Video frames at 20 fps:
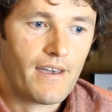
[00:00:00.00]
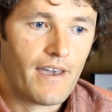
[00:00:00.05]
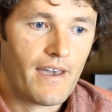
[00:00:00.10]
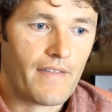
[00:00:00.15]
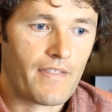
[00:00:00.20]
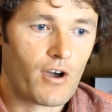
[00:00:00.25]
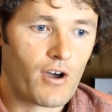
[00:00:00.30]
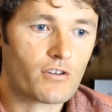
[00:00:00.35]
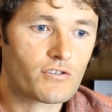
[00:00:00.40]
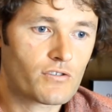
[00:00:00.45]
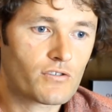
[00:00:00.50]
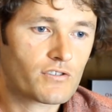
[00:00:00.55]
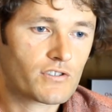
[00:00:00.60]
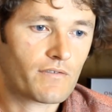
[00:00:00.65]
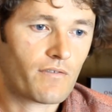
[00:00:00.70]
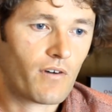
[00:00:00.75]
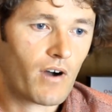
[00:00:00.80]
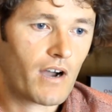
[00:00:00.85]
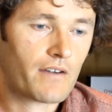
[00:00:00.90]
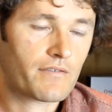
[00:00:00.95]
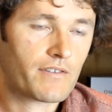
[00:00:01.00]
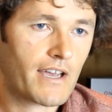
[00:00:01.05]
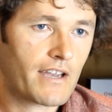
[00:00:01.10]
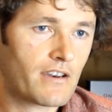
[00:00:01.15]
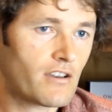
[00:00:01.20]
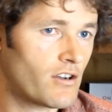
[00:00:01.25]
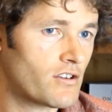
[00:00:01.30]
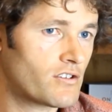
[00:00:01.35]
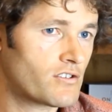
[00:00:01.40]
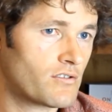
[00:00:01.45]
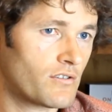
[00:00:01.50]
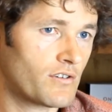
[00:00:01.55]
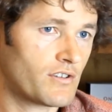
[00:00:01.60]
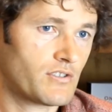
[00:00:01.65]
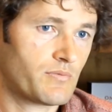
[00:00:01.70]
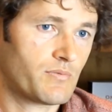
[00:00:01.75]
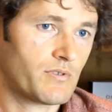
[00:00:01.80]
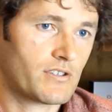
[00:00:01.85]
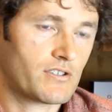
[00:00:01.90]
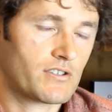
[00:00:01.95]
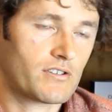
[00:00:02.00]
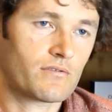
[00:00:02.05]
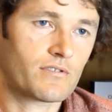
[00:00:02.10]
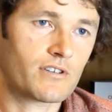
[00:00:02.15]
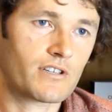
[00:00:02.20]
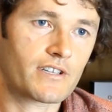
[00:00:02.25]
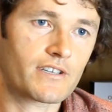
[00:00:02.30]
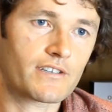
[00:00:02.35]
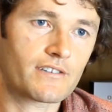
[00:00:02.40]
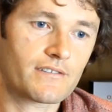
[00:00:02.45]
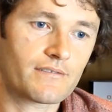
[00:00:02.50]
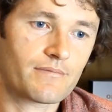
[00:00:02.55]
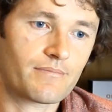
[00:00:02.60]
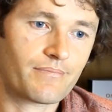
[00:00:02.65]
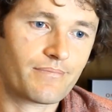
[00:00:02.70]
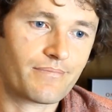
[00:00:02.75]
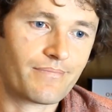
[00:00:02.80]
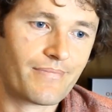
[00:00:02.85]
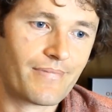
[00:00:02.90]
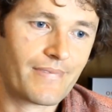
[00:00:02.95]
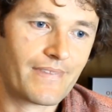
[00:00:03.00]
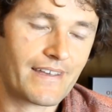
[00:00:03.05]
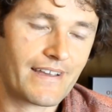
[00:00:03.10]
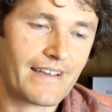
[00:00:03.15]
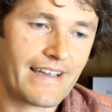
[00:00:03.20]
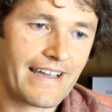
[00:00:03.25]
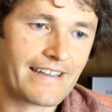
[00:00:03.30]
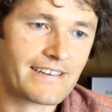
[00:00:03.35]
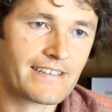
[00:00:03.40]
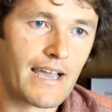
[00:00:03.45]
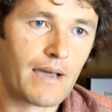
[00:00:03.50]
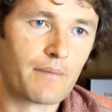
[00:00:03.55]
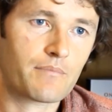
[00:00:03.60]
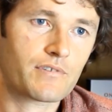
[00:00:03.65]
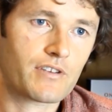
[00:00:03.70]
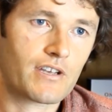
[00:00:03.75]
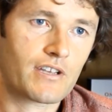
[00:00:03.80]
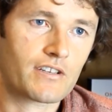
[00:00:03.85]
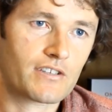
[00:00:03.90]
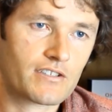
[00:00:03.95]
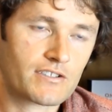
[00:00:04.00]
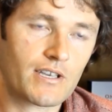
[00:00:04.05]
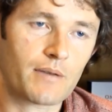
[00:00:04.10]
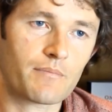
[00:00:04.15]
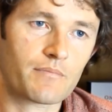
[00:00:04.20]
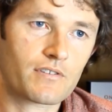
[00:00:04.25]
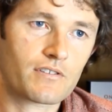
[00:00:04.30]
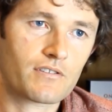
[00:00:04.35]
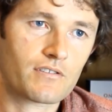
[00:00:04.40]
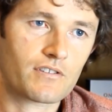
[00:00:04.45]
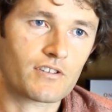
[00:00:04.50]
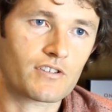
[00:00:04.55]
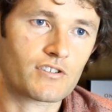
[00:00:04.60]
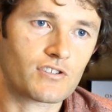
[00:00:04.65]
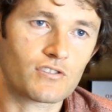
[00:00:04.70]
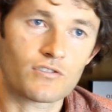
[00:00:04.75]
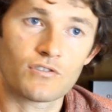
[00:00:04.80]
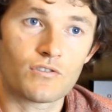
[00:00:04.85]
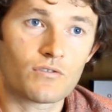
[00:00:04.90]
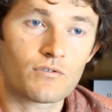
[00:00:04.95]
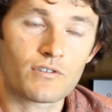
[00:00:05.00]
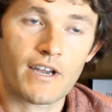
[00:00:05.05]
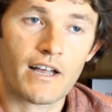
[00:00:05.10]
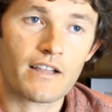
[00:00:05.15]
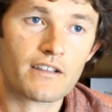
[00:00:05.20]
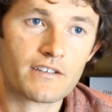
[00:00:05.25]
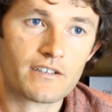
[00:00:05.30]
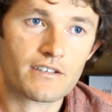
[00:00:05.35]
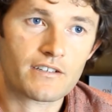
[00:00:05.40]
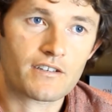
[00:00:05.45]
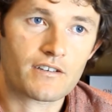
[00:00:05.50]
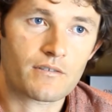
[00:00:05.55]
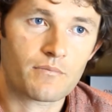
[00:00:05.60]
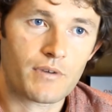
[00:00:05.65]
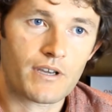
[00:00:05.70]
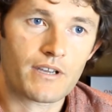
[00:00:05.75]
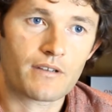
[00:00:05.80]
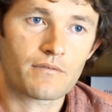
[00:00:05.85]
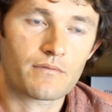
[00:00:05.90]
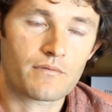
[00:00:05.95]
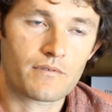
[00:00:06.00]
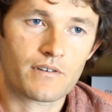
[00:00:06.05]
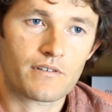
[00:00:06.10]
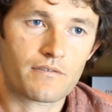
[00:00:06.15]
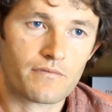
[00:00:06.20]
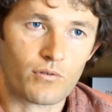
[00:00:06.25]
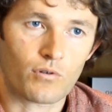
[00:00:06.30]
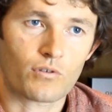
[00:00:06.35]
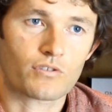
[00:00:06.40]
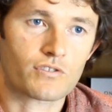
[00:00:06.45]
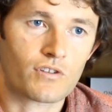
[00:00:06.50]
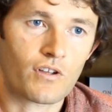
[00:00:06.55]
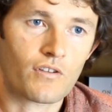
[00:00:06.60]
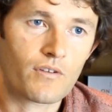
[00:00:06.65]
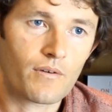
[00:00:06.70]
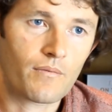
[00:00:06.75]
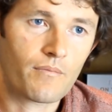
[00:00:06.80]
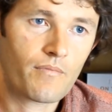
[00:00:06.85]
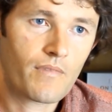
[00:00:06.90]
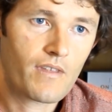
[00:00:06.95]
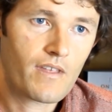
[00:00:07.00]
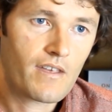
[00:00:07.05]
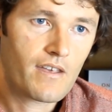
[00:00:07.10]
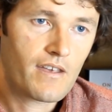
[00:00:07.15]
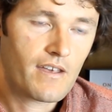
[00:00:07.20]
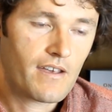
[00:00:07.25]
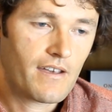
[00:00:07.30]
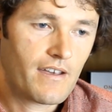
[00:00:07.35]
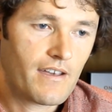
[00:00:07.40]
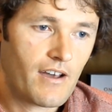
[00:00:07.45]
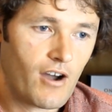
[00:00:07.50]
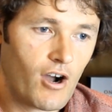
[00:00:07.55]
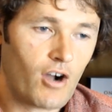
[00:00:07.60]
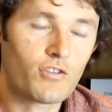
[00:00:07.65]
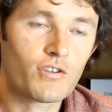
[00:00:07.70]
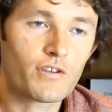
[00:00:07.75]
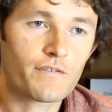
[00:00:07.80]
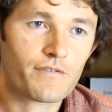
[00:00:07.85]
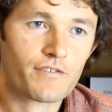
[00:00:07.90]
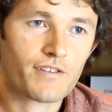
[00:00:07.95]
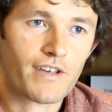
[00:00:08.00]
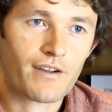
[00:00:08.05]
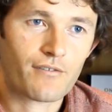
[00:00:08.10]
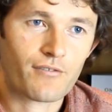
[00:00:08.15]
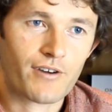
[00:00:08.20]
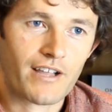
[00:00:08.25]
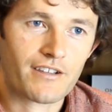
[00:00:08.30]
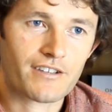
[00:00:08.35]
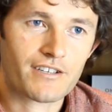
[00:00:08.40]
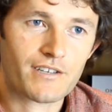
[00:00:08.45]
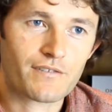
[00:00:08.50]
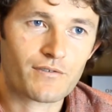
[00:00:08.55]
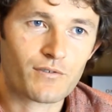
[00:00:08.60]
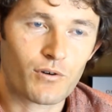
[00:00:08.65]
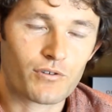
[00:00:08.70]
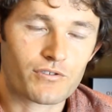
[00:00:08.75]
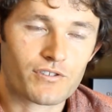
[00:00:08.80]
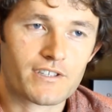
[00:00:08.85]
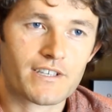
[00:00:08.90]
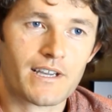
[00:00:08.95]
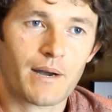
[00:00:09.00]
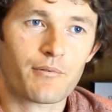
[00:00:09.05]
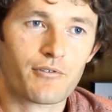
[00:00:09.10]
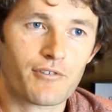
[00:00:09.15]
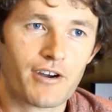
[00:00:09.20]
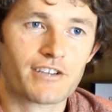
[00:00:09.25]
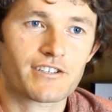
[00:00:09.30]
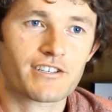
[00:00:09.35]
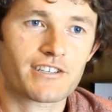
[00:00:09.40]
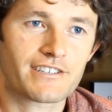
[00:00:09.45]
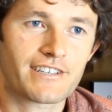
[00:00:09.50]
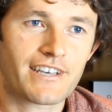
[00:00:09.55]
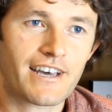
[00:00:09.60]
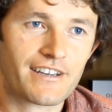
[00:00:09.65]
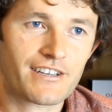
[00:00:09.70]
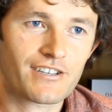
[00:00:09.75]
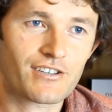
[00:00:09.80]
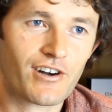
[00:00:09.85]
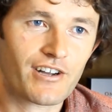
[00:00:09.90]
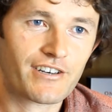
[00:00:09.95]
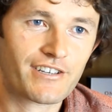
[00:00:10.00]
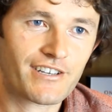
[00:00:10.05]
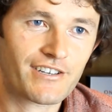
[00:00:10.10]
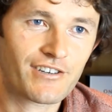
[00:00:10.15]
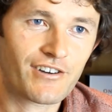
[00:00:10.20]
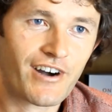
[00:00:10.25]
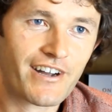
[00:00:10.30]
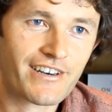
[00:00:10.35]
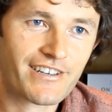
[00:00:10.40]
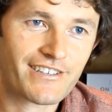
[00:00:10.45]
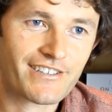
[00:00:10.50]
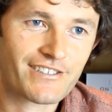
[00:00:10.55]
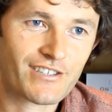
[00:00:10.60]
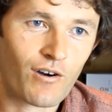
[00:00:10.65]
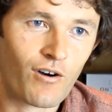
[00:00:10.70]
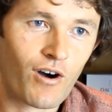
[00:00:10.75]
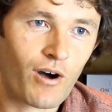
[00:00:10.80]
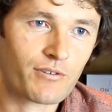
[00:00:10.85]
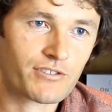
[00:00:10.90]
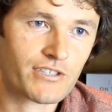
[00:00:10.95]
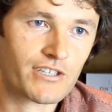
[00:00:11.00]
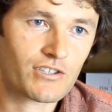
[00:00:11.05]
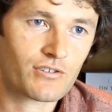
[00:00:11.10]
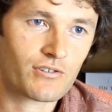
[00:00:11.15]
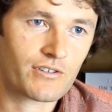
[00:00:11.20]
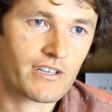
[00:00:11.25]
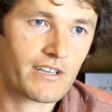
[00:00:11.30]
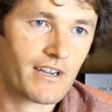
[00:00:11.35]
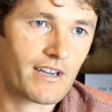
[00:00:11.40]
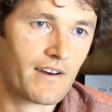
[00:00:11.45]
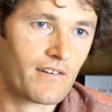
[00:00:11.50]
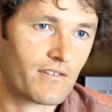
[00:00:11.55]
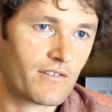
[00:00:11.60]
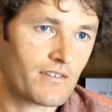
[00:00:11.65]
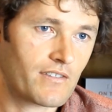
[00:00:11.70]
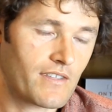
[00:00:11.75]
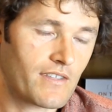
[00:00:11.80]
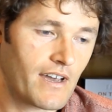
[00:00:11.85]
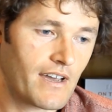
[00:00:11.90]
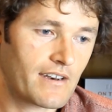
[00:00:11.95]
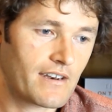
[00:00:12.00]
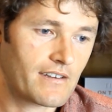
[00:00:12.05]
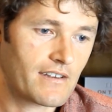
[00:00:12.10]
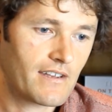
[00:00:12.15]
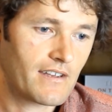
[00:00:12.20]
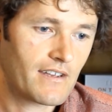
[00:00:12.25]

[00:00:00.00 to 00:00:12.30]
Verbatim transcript: and those who survived had no choice but to really adapt and accept this new reality that had been forced on them, only for that reality, of course, to come crashing down in 1990. So I was entering a country that